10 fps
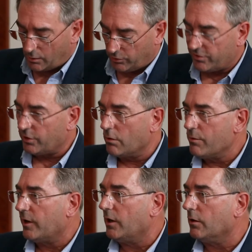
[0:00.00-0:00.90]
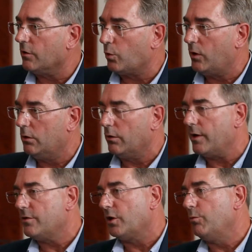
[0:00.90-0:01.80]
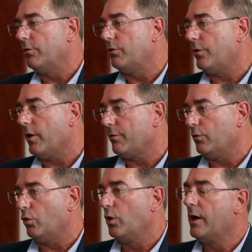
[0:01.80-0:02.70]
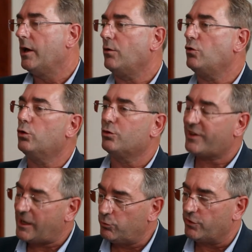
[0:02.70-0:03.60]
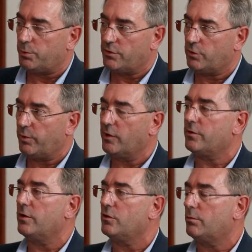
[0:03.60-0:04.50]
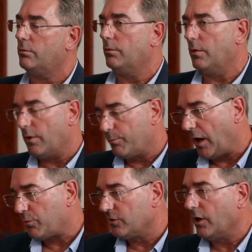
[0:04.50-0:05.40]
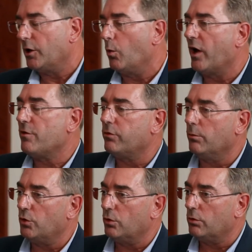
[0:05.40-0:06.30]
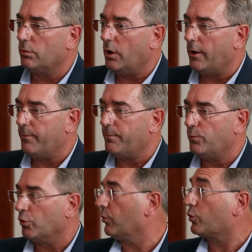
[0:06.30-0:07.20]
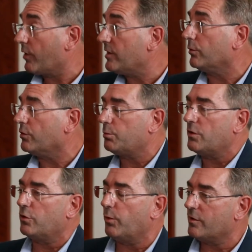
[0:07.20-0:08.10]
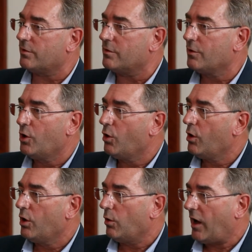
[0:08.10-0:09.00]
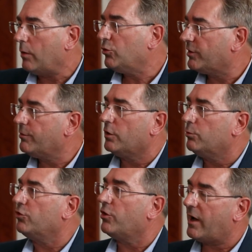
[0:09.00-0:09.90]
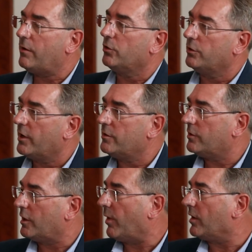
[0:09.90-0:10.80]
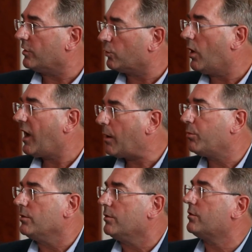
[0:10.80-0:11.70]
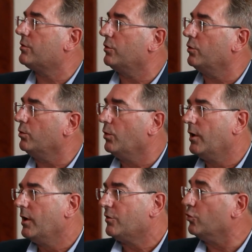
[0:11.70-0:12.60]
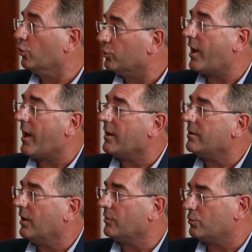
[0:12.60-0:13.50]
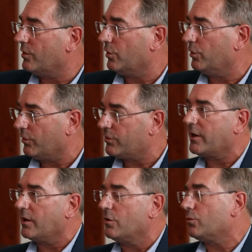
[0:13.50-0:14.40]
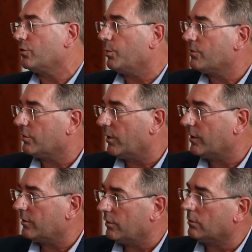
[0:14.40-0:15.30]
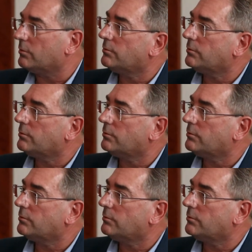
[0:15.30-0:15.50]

I wanted to know really as well, in terms of therefore your DAM responsibilities, perhaps slightly away from your also creative responsibilities, how much involvement do you have on a day-to-day basis? What happens to your day as a result of taking this responsibility on?